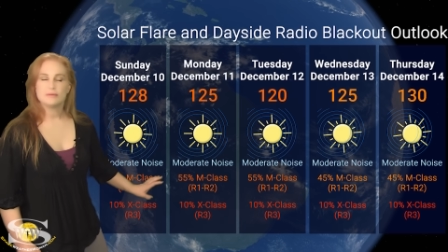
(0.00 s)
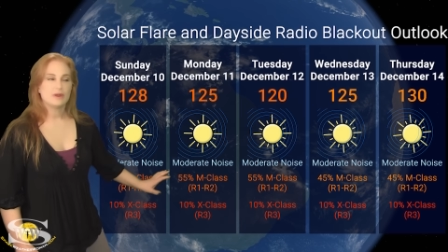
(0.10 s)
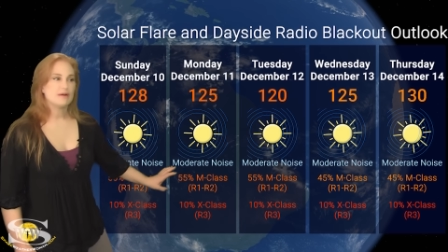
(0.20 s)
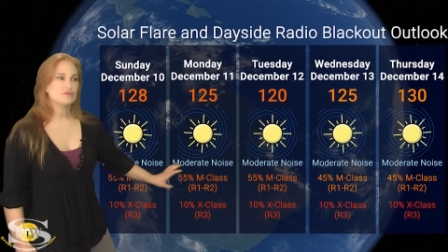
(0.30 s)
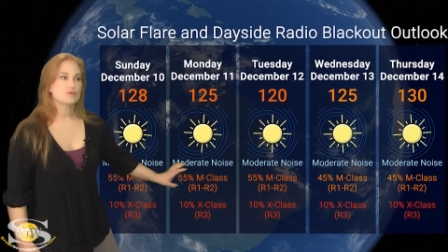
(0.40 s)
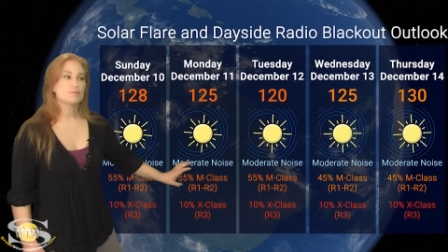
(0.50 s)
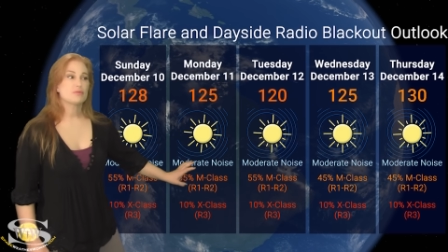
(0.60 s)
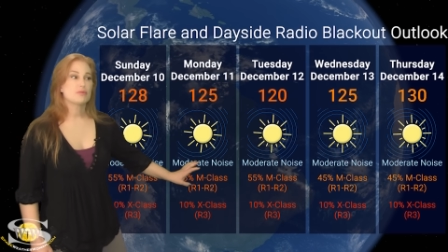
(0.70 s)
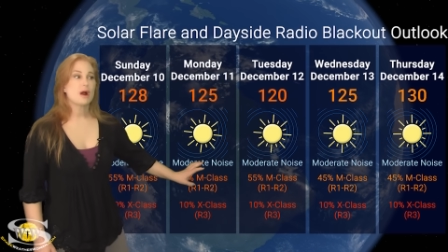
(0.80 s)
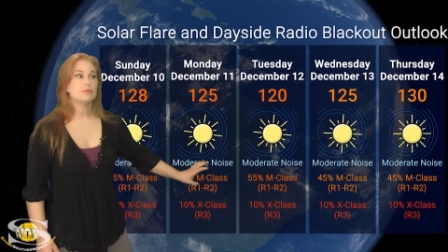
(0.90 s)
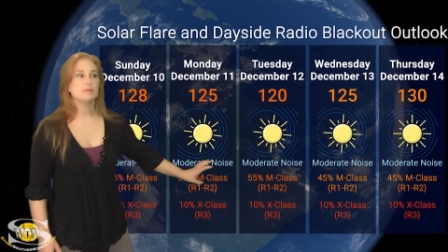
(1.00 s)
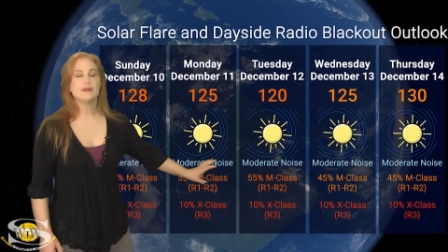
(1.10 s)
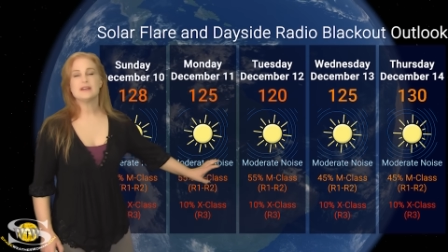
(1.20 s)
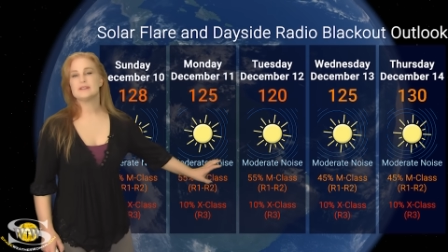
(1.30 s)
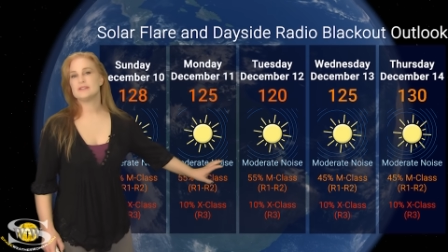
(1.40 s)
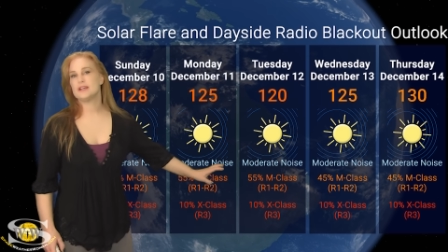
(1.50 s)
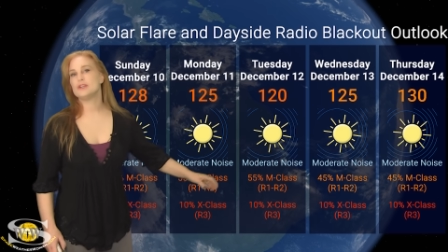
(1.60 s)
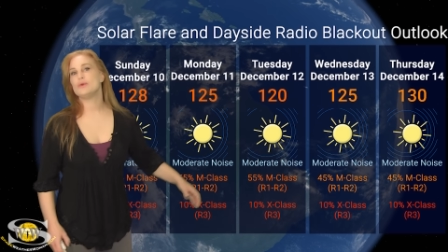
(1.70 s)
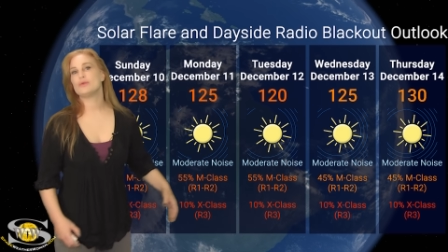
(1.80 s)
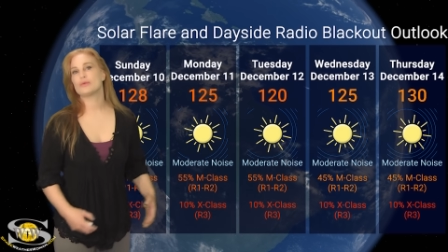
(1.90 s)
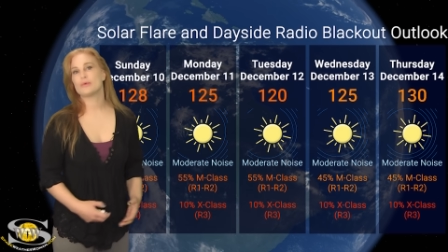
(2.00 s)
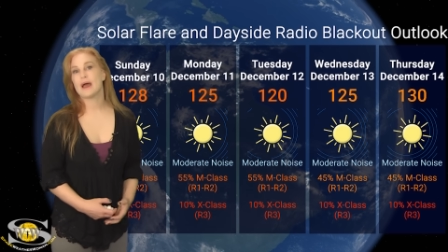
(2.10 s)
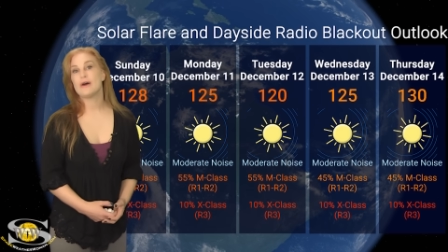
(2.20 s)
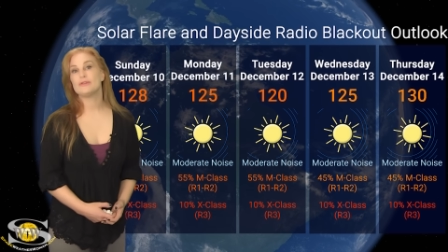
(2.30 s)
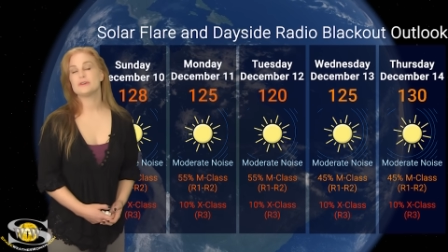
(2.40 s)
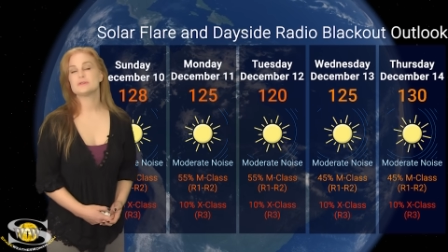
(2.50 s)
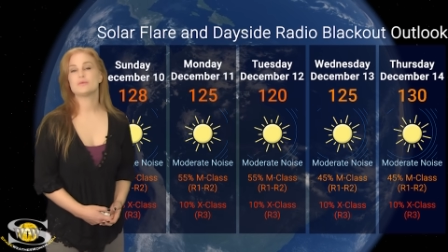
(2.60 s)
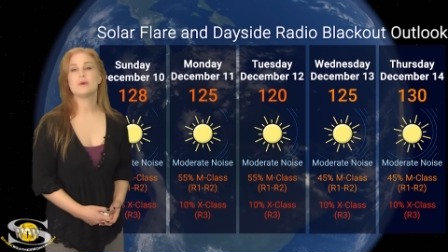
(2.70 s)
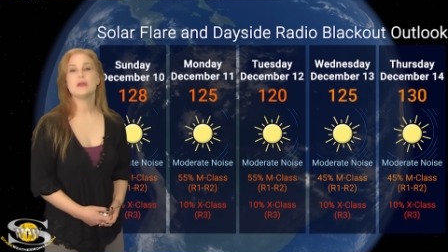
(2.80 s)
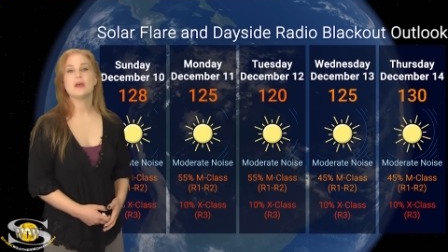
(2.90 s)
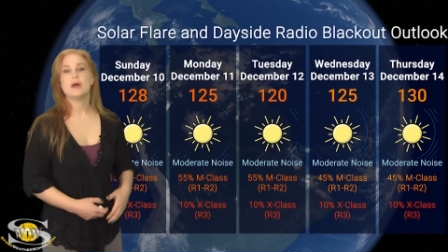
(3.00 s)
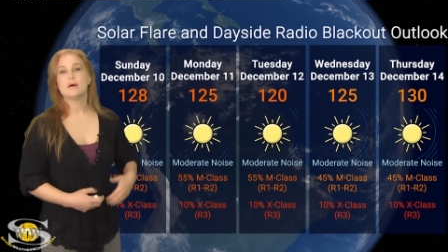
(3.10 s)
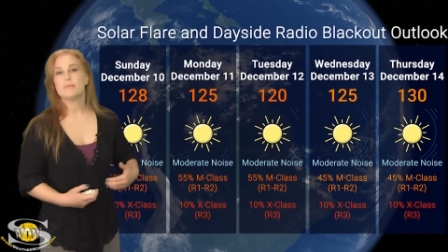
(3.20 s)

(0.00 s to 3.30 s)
levels will probably continue throughout this week,